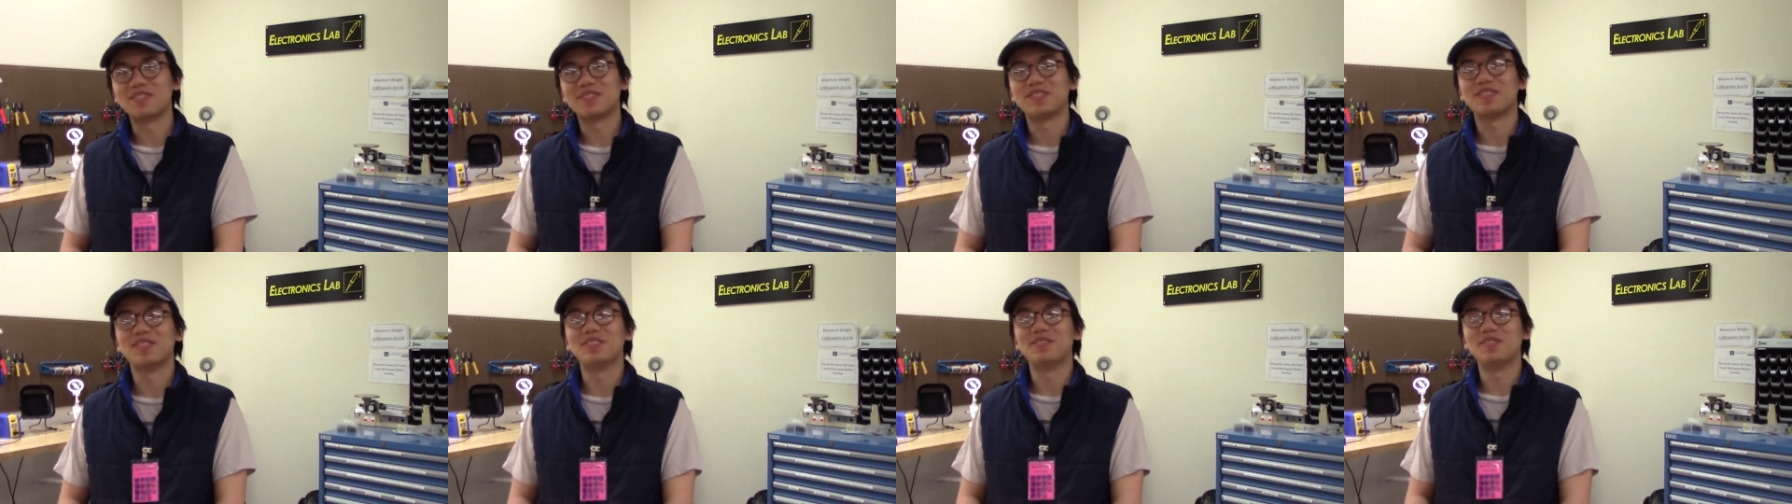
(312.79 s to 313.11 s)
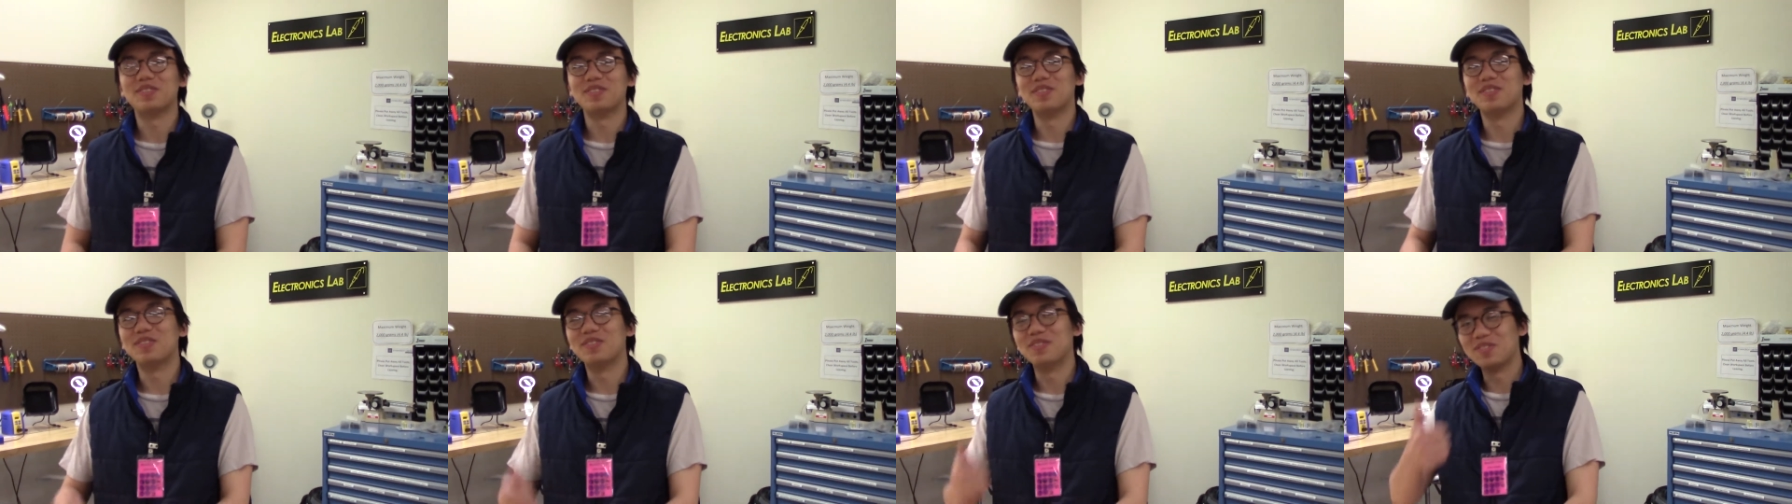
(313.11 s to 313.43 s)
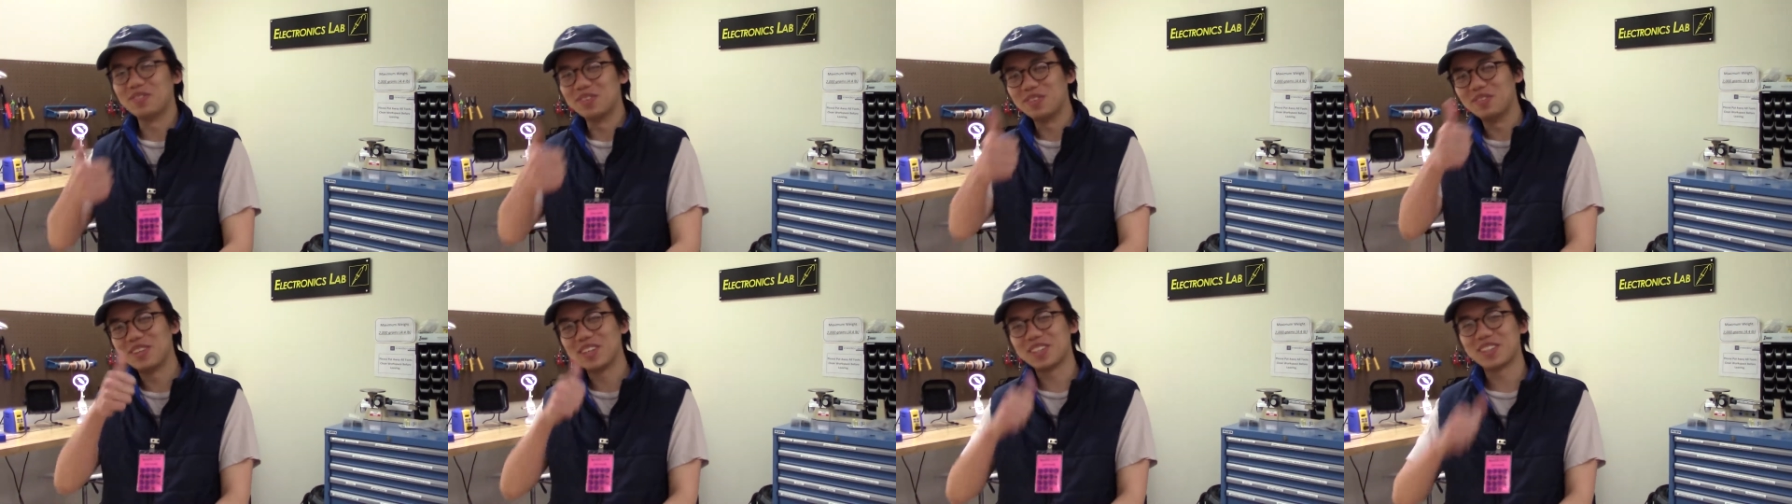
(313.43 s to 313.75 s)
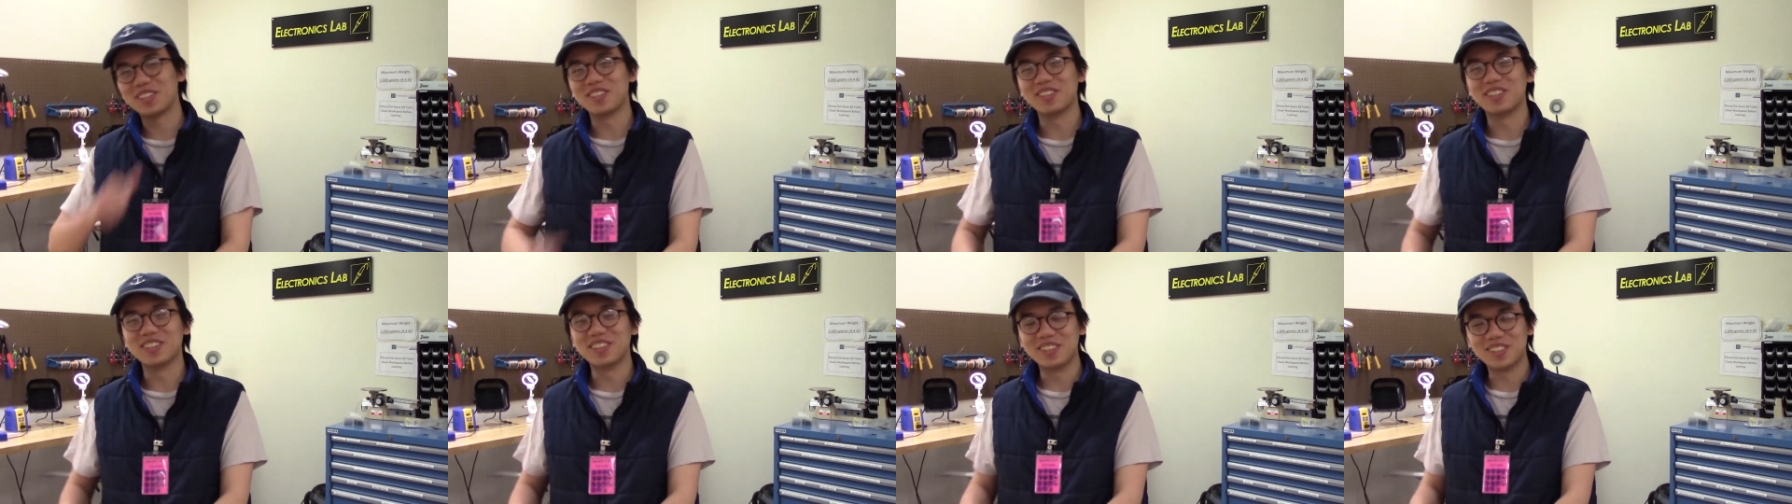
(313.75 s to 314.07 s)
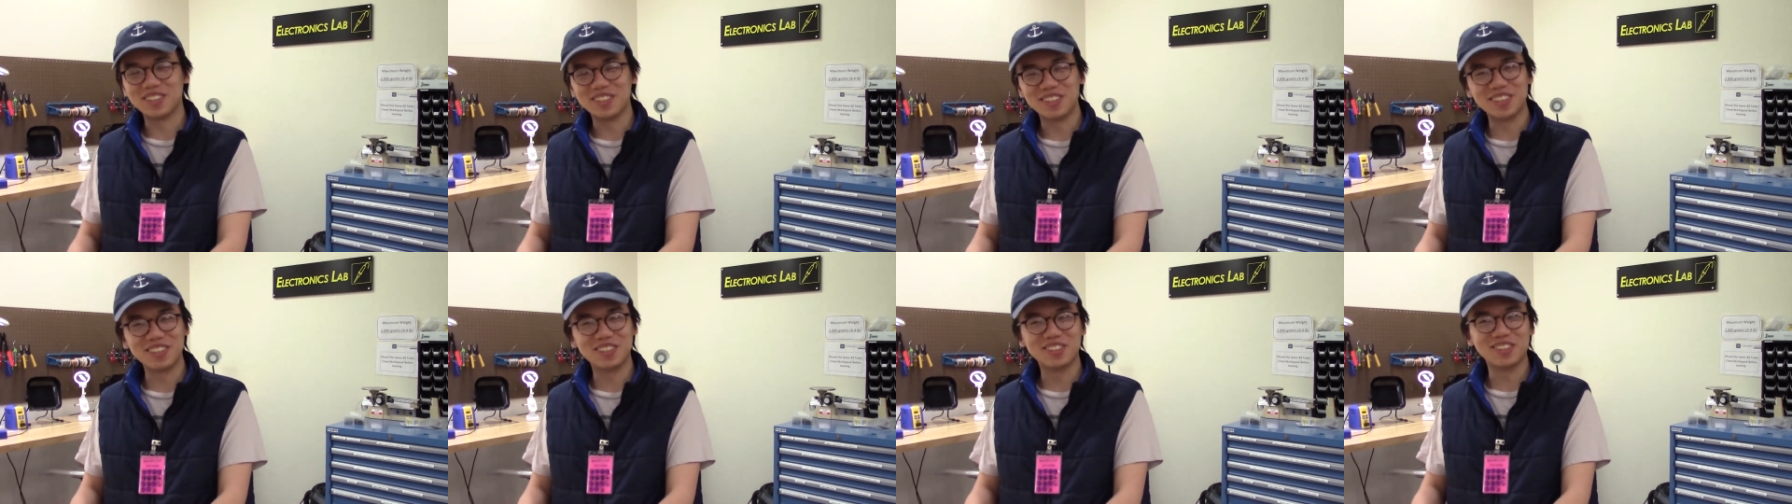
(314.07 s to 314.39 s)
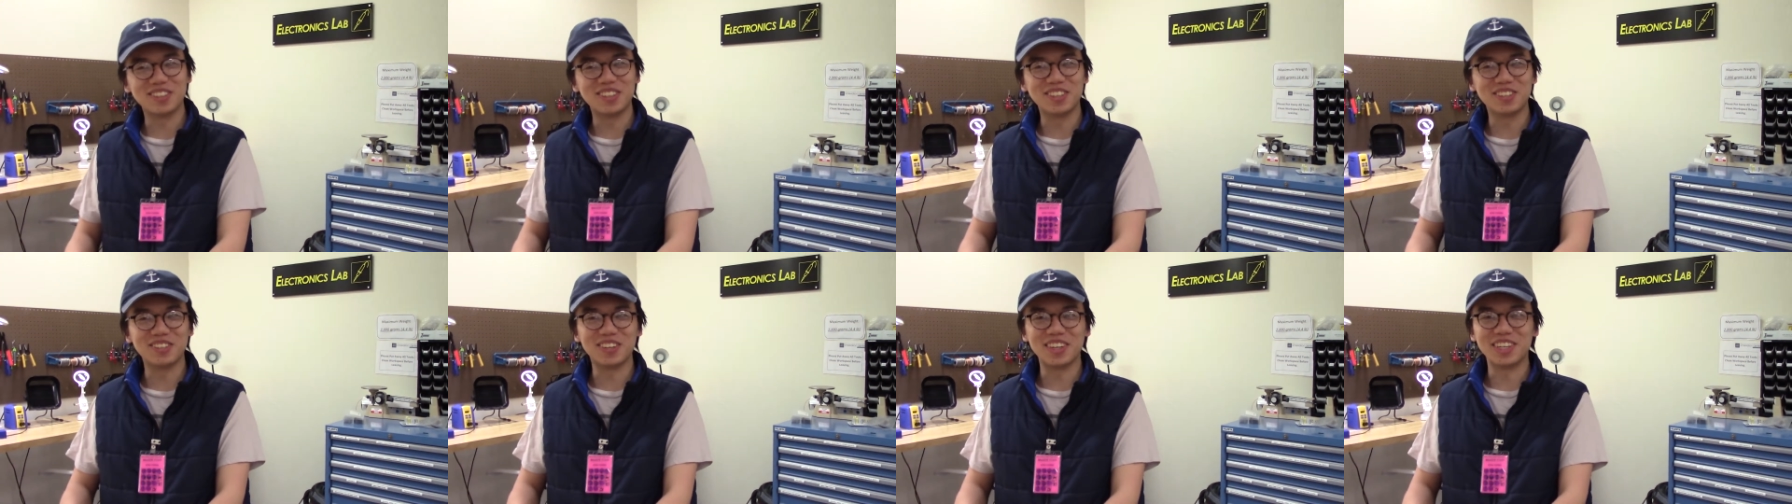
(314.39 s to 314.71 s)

We'll make sure to treat you